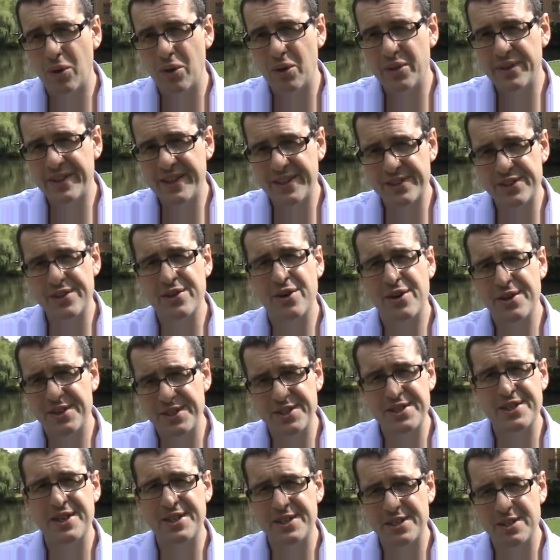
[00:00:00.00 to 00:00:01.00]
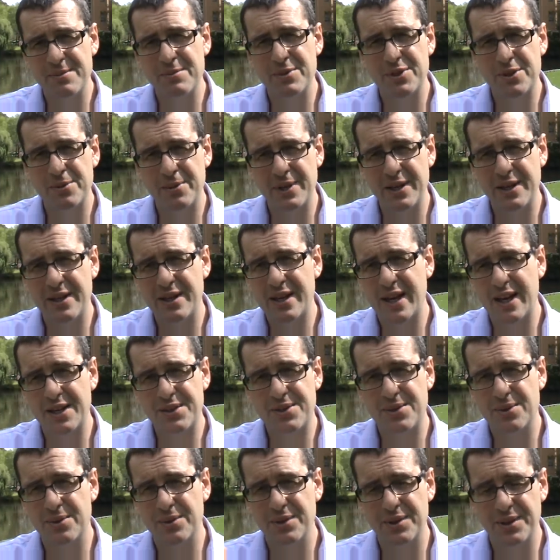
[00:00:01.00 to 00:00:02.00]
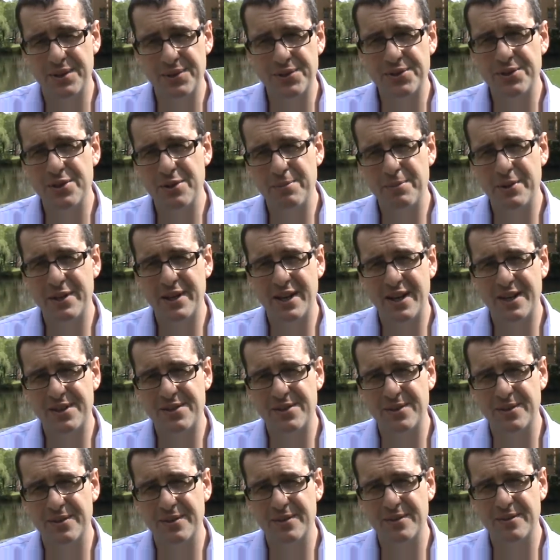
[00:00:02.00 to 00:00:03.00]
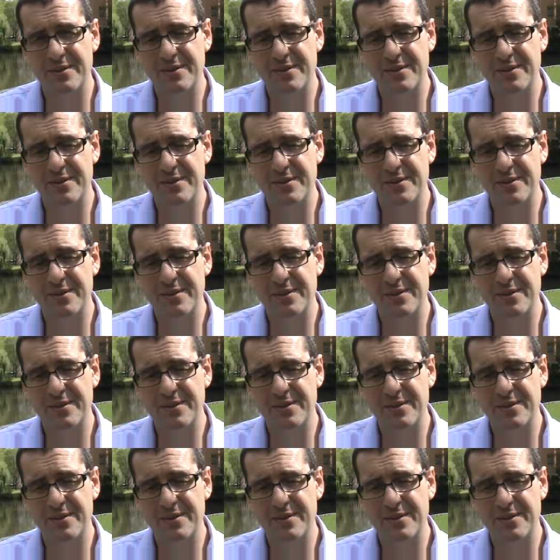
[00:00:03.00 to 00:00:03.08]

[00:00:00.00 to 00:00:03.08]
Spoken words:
there's no distinction between natural and supernatural.